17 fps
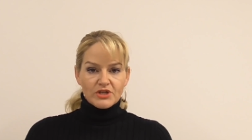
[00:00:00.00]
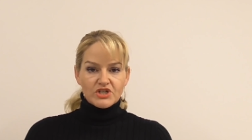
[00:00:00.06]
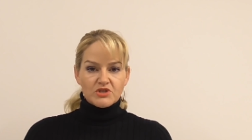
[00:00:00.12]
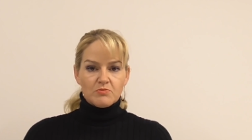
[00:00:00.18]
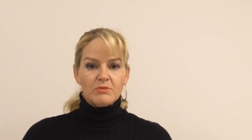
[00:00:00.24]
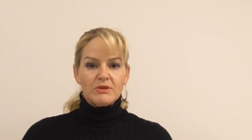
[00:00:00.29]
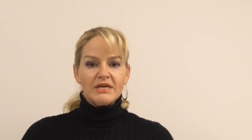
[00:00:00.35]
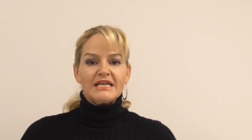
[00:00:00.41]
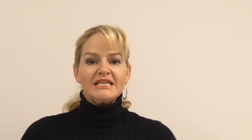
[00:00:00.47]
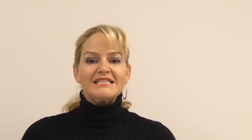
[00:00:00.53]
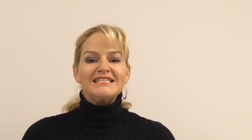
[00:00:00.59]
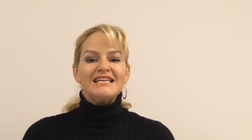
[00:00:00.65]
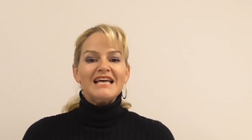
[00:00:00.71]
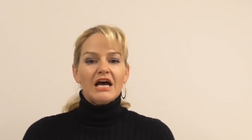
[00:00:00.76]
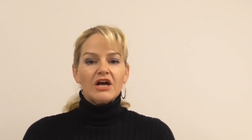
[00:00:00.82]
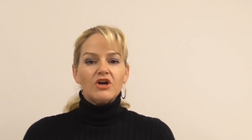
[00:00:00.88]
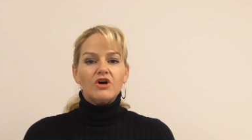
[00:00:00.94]
which
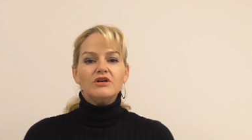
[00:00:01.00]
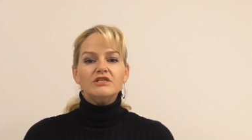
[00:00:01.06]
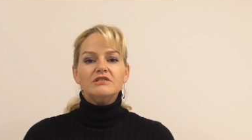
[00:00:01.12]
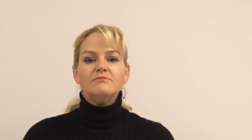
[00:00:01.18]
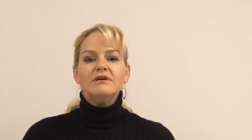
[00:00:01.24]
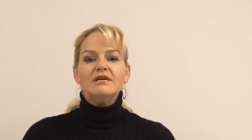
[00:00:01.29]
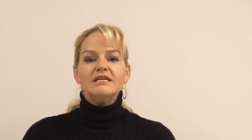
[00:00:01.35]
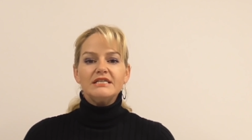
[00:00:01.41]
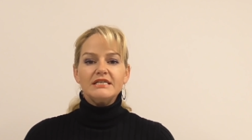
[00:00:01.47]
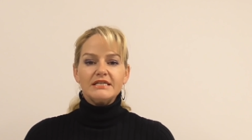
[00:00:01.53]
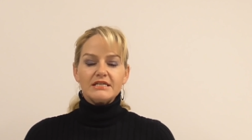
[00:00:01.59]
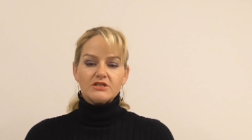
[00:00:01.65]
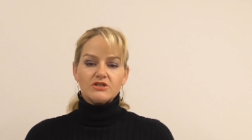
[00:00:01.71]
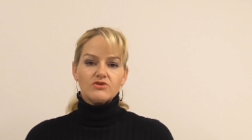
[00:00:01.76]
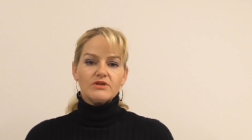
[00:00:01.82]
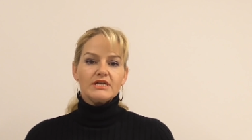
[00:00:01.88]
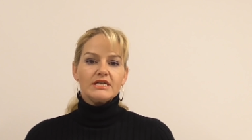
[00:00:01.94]
means
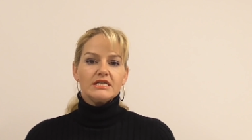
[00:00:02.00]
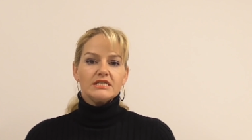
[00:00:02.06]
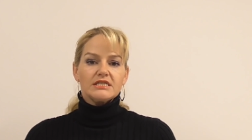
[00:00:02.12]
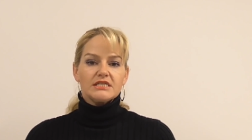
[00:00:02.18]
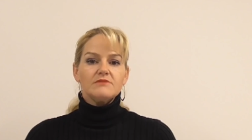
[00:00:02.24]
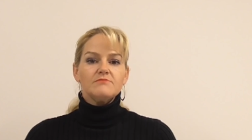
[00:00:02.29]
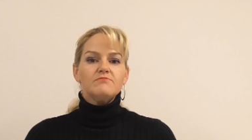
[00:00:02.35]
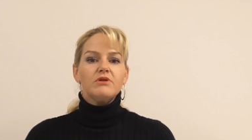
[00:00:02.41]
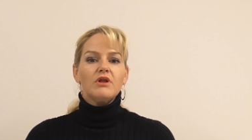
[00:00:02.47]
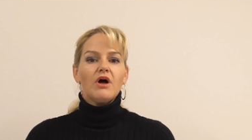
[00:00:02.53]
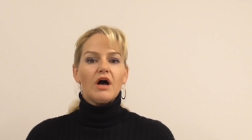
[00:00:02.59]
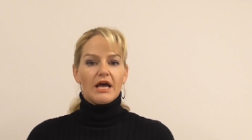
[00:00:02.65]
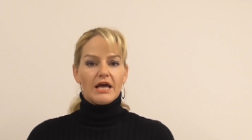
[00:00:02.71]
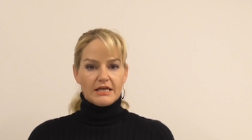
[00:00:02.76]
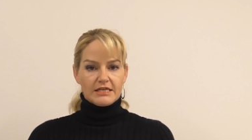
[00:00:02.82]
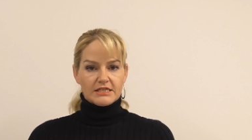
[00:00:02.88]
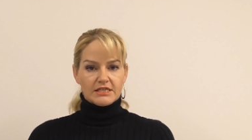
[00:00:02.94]
cosmetic ingredient
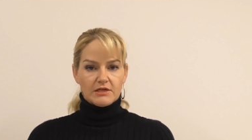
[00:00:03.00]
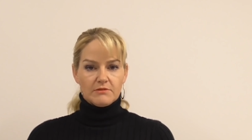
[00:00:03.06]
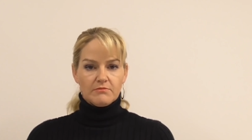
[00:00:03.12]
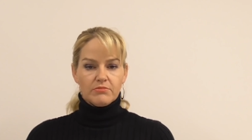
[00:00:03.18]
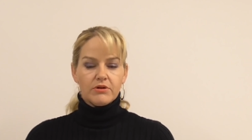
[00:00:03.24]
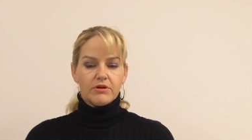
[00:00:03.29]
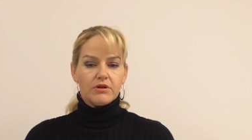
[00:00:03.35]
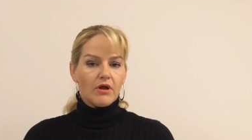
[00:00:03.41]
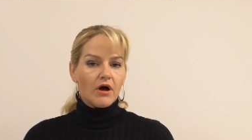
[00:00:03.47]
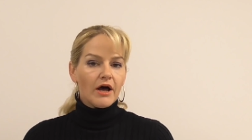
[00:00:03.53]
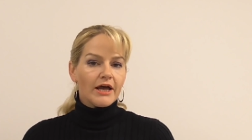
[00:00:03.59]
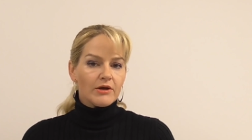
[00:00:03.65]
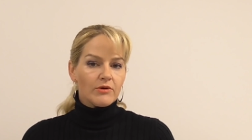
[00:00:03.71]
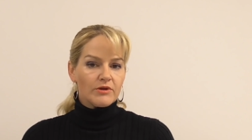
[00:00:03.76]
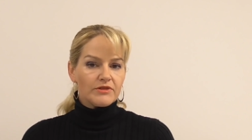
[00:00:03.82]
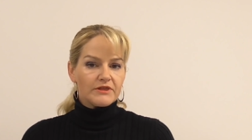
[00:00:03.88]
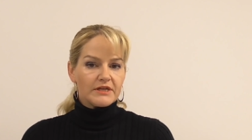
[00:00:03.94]
suppliers
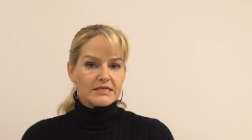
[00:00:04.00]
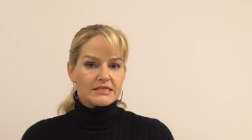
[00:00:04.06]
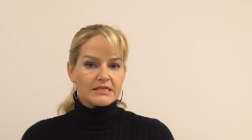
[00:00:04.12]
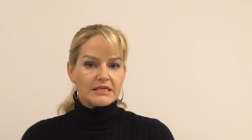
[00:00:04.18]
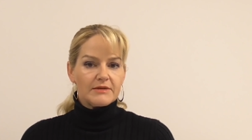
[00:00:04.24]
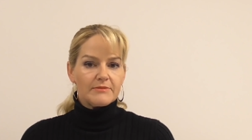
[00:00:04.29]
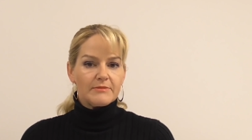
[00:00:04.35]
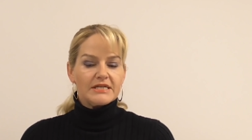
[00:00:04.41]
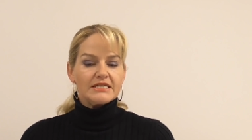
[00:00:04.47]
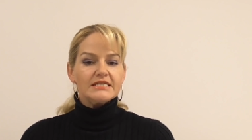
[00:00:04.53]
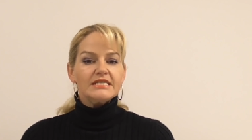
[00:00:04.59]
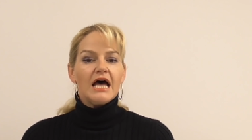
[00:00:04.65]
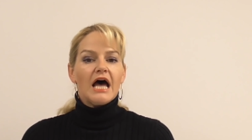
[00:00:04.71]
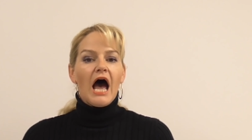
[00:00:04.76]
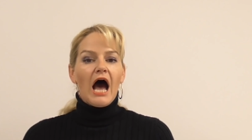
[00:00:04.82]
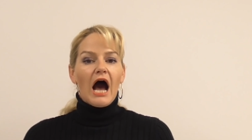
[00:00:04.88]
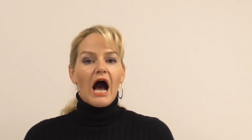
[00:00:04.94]
complying with these
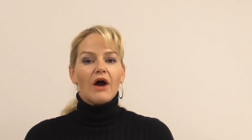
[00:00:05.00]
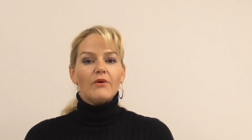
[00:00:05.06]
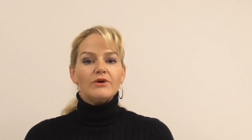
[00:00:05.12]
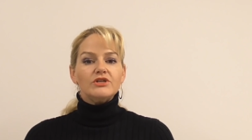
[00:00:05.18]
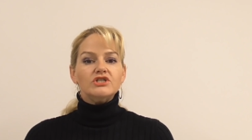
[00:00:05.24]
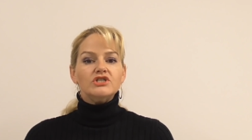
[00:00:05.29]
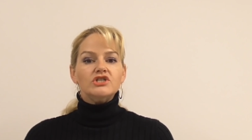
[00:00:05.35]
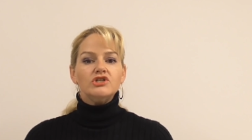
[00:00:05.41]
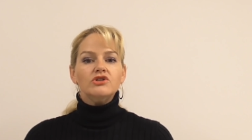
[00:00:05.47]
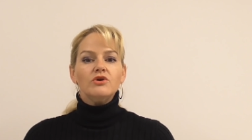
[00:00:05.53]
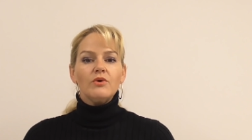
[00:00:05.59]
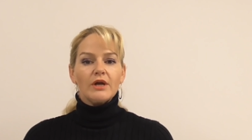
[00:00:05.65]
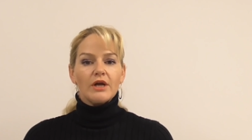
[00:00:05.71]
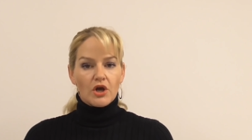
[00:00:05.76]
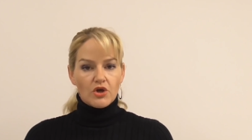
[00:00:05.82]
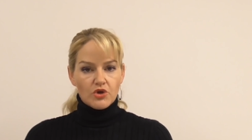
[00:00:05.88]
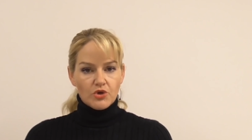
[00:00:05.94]
limits are
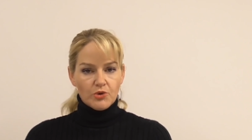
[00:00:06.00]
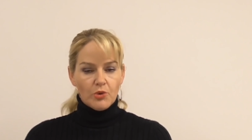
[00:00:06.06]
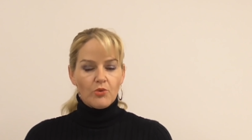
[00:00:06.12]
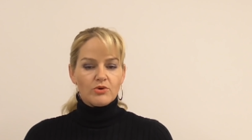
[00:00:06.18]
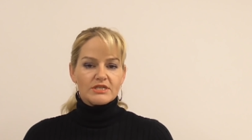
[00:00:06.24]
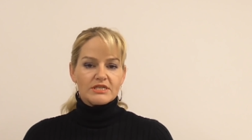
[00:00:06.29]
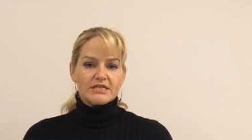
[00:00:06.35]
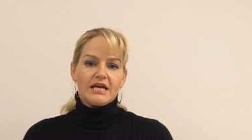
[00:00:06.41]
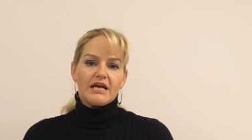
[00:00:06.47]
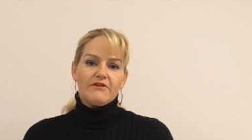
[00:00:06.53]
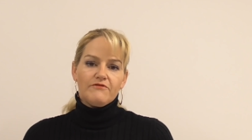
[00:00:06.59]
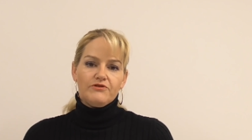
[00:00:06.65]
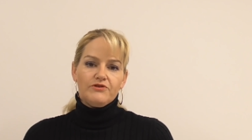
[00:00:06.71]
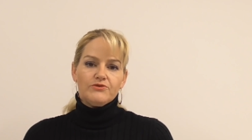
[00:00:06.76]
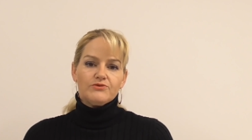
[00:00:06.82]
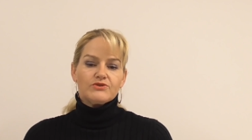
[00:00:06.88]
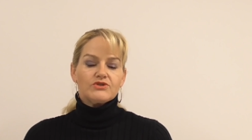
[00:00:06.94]
ensuring your
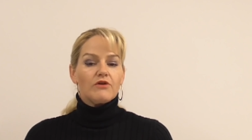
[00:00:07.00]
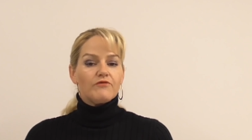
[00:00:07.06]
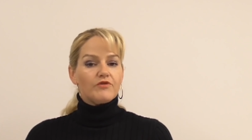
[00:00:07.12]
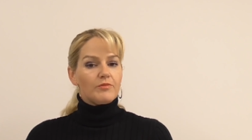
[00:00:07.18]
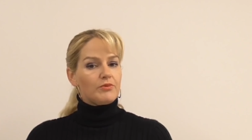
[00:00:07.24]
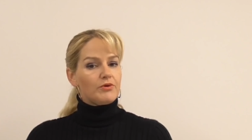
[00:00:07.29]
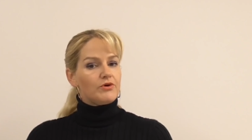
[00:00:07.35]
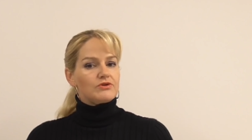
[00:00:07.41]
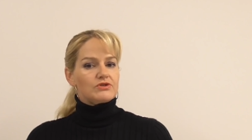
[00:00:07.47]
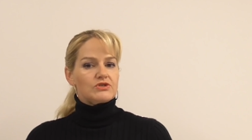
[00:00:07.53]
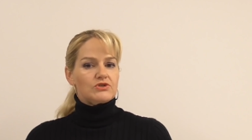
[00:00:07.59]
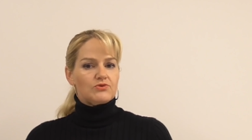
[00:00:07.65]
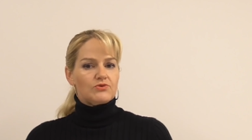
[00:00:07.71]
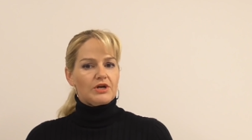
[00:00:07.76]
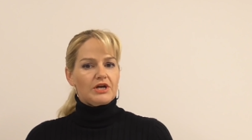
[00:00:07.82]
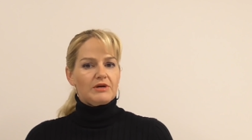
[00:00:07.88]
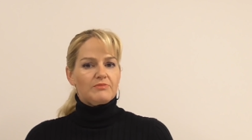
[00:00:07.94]
safe use of the
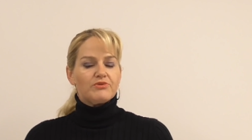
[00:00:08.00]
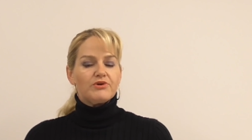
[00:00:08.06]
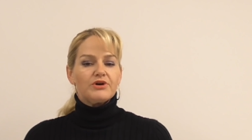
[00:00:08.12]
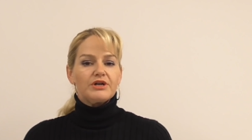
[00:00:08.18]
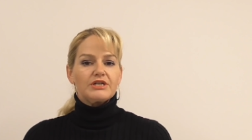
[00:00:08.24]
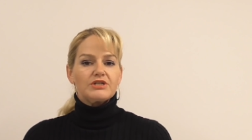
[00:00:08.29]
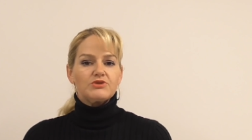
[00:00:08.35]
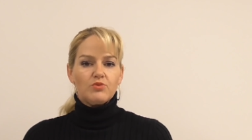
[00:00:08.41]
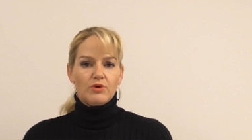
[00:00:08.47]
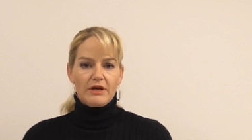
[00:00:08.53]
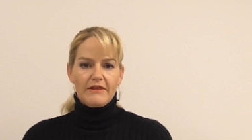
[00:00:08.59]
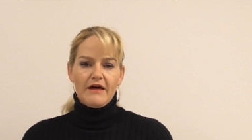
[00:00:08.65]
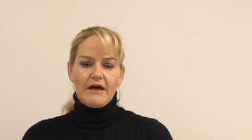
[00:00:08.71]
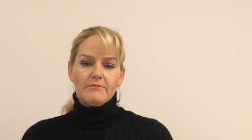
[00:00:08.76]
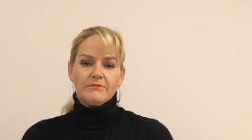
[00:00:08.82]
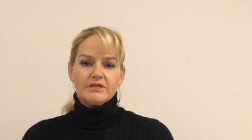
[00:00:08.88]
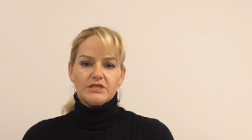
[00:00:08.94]
personal care product
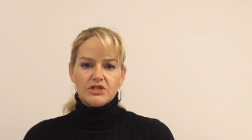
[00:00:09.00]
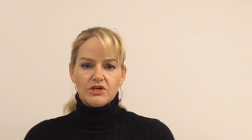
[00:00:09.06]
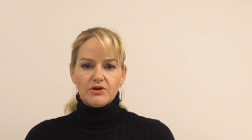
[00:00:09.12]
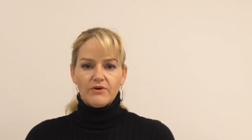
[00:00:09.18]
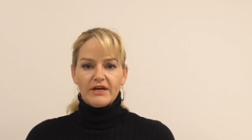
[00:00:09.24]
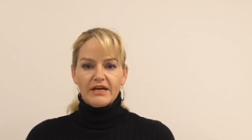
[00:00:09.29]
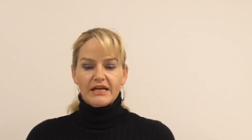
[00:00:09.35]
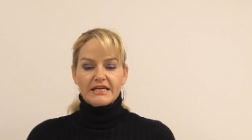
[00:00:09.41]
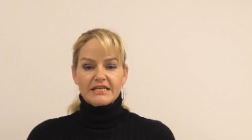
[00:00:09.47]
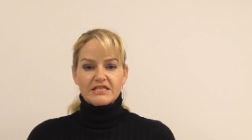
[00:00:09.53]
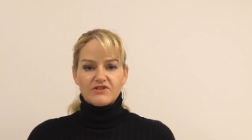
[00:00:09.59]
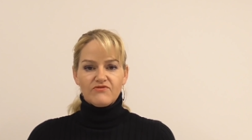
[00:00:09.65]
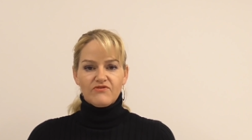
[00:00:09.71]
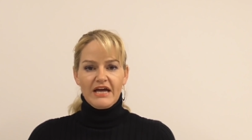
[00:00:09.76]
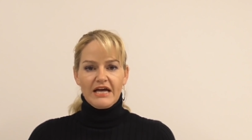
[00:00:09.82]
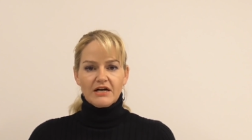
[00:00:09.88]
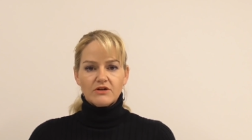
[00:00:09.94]
where that material
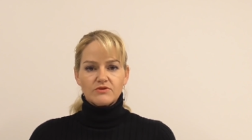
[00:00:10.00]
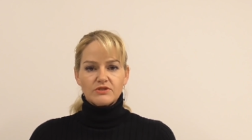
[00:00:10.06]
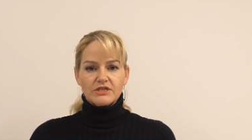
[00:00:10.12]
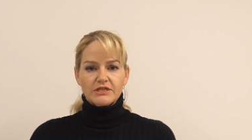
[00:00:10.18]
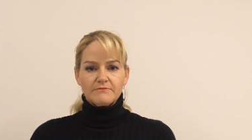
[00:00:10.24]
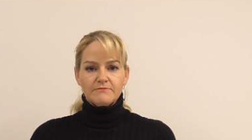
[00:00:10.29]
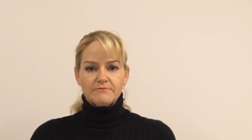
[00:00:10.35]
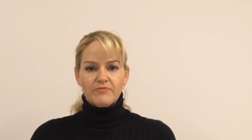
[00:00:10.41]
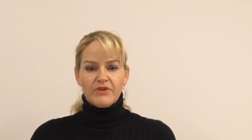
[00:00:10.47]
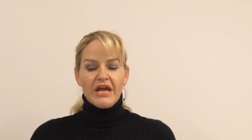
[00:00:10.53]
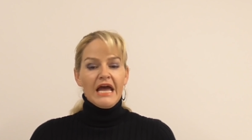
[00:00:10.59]
is found.